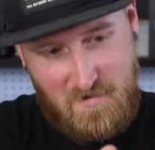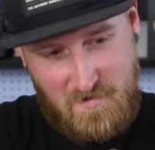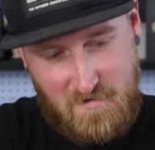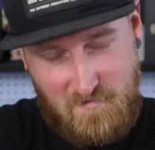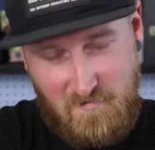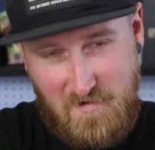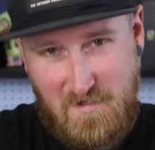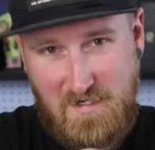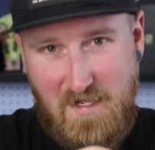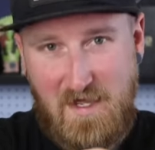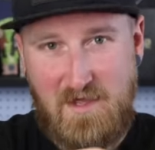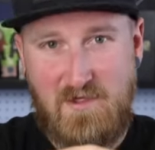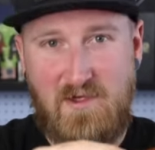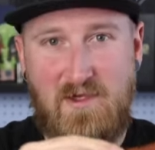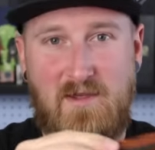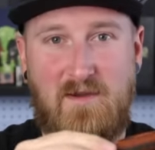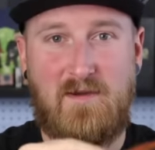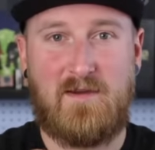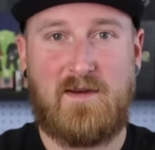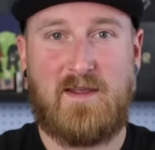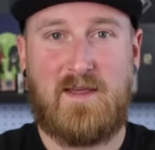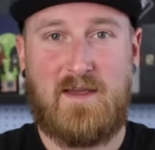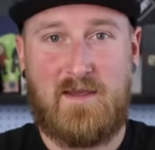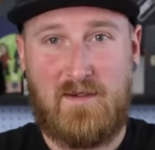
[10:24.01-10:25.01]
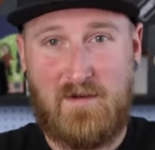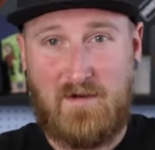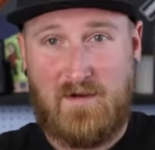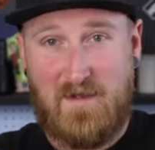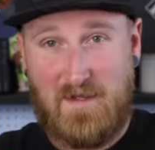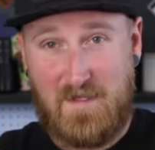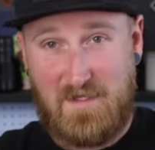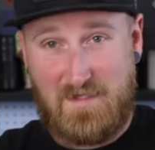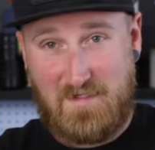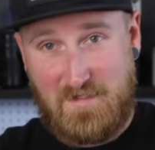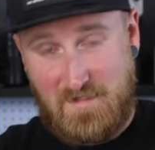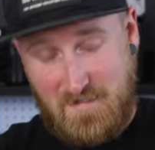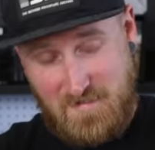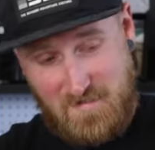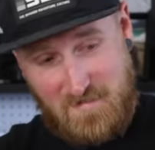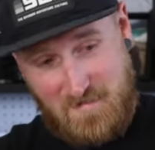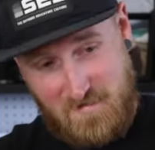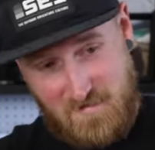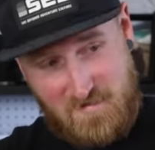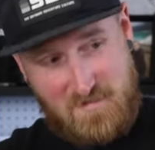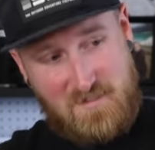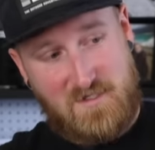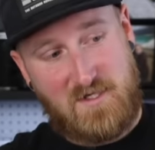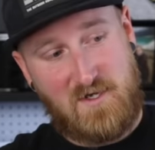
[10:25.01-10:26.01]
The retention on here is
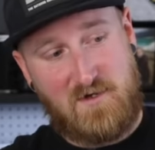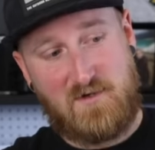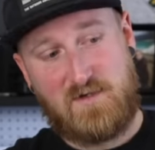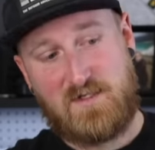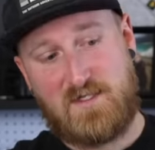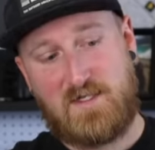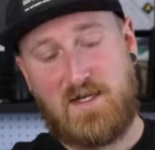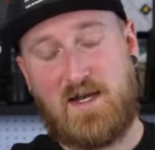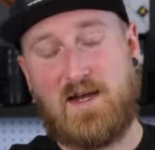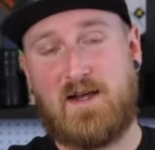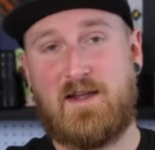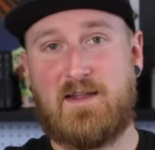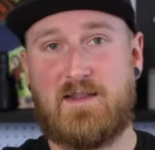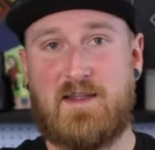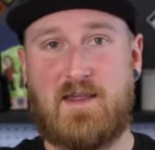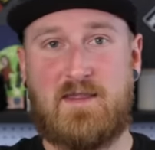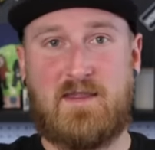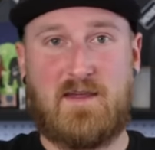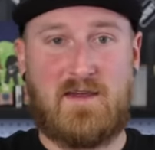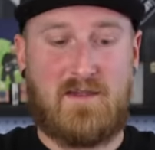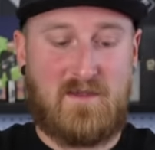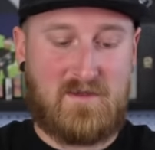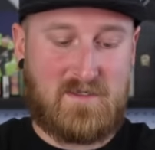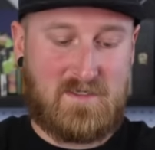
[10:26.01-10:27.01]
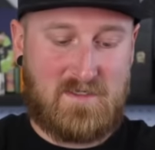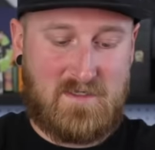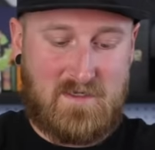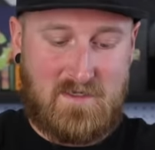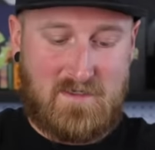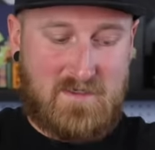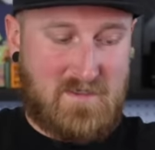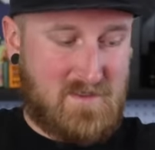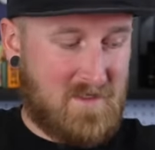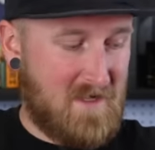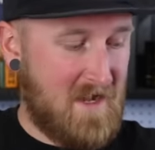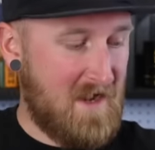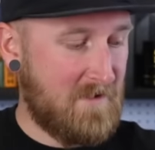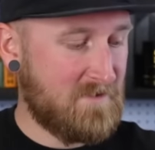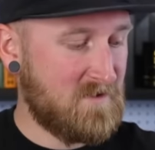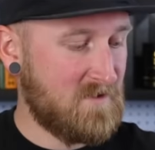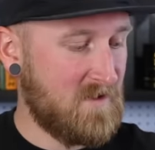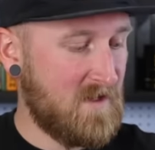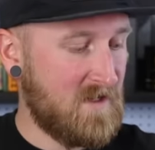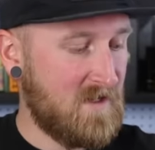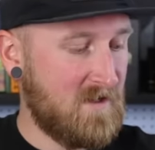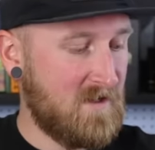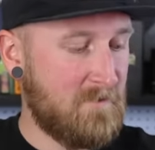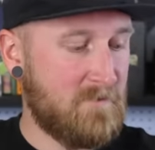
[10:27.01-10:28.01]
so solid. That thing just snaps
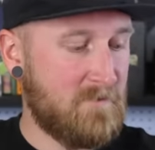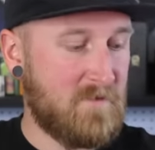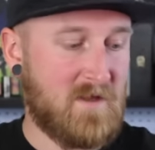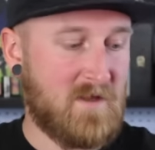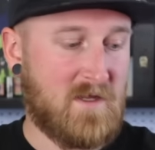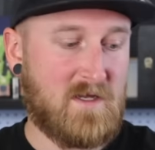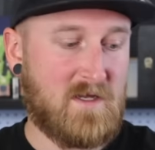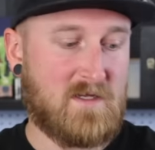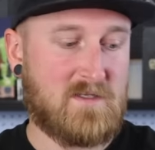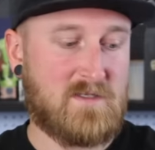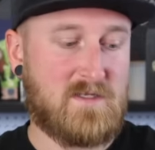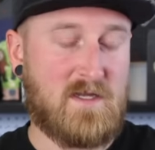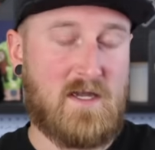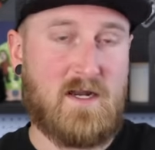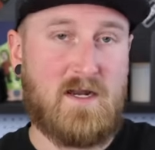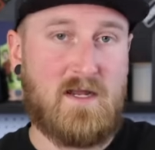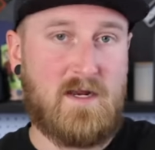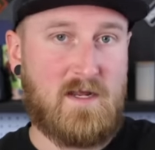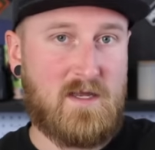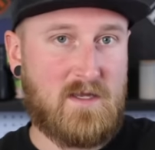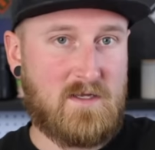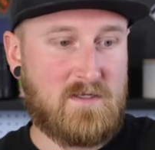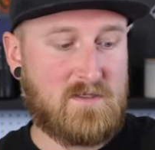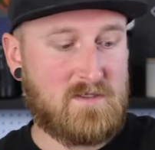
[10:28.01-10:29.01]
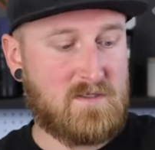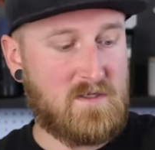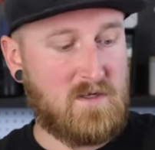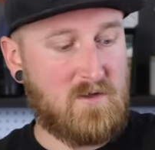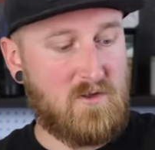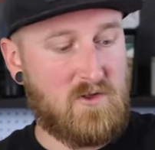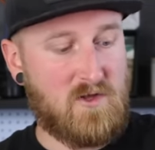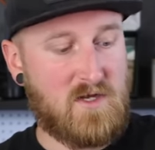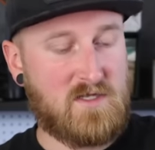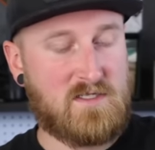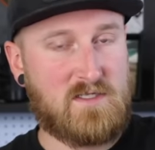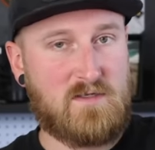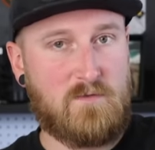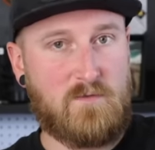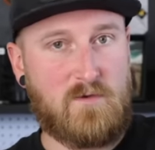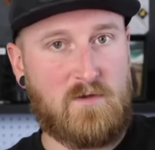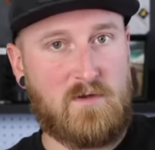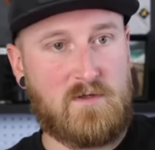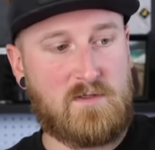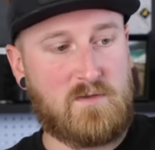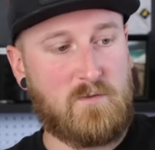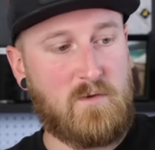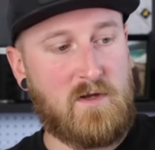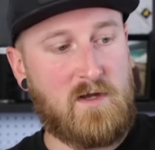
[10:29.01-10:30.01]
right into place, and it is adjustable
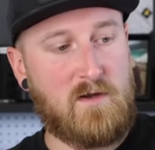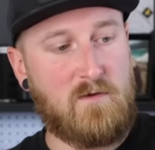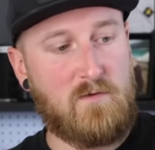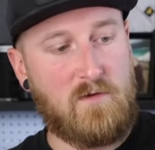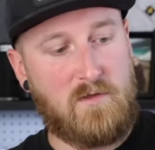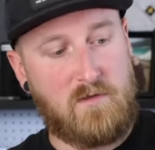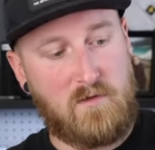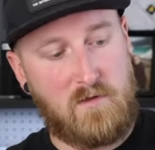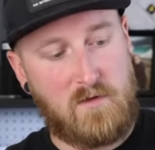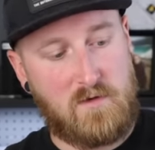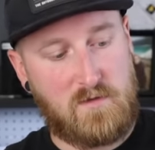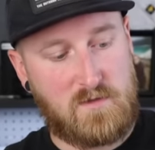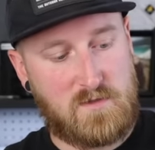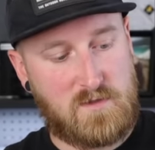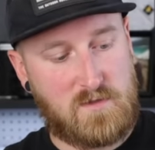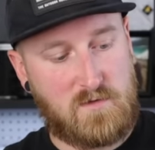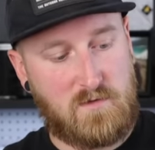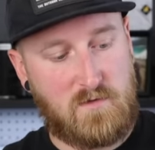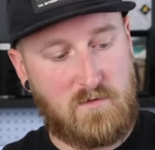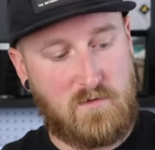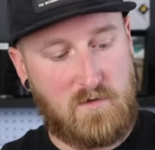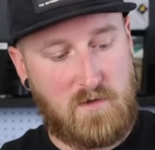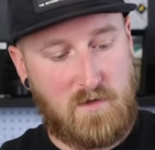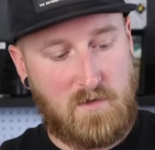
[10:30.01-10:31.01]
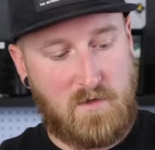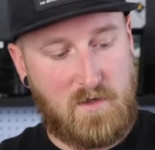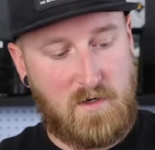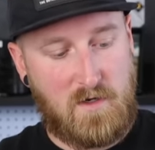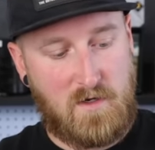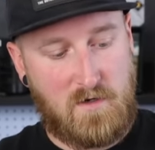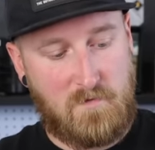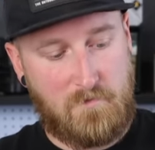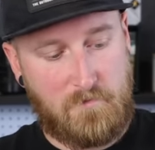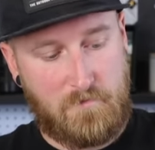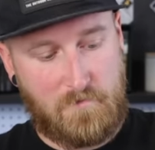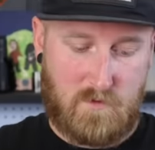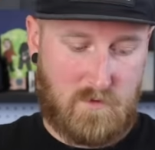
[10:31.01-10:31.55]
as well with a little screw on there.